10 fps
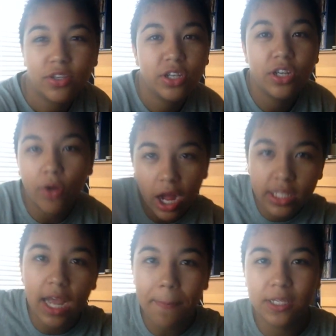So, you know, on
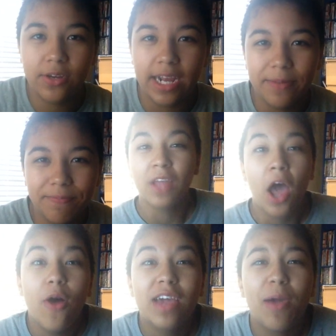to episode 8.
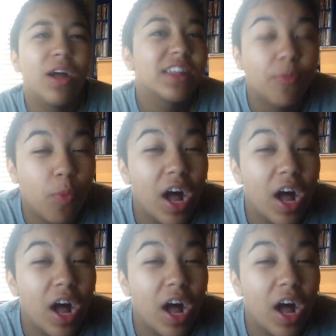Okay, what?